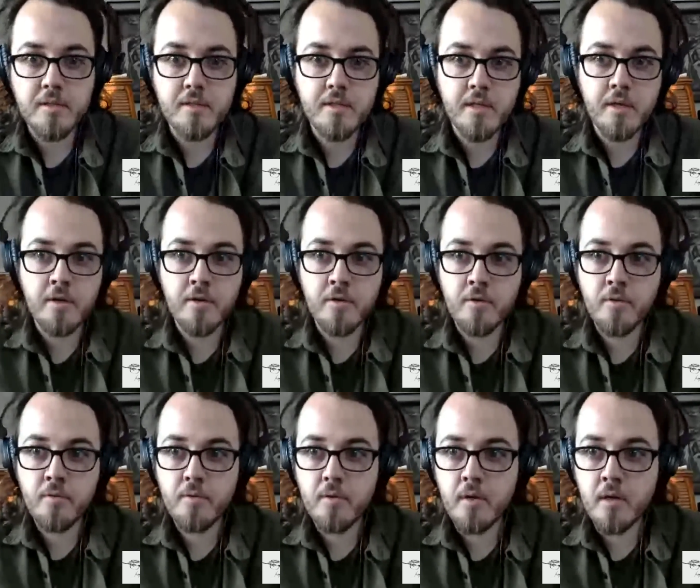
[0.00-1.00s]

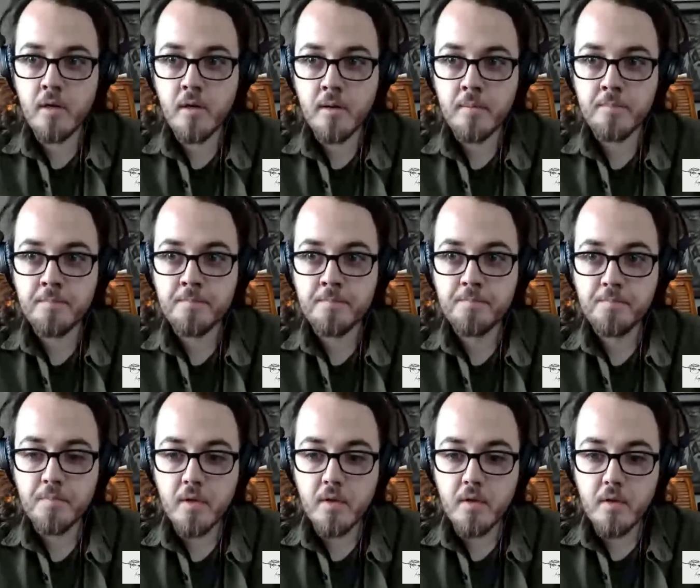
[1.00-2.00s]
So
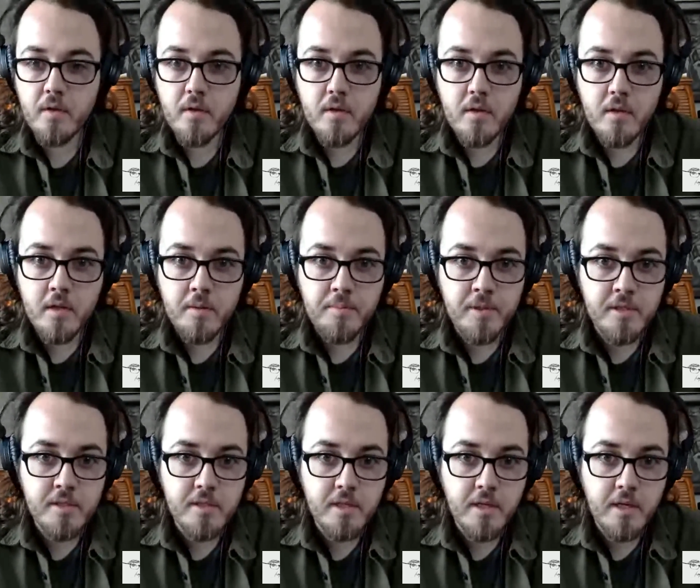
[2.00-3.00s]
let me
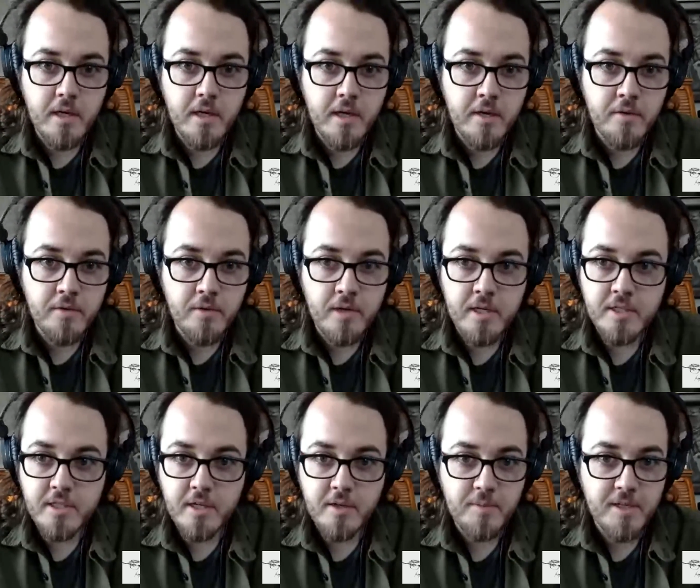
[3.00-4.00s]
see. How do I share
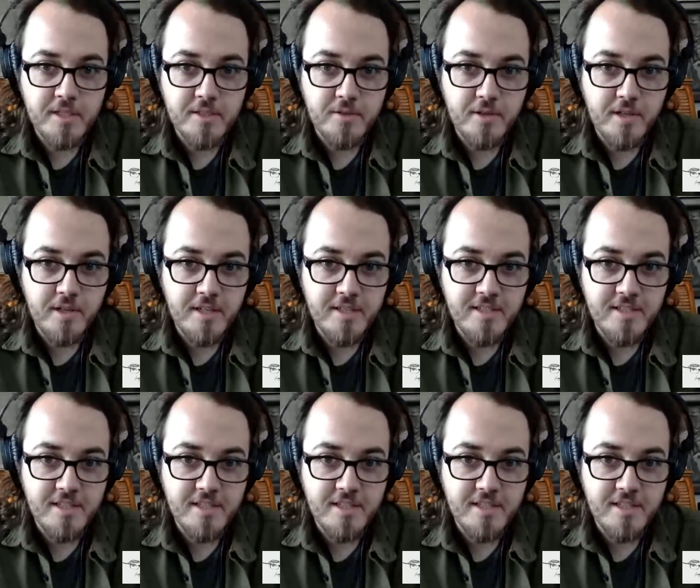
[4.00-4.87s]
my screen? It's in here.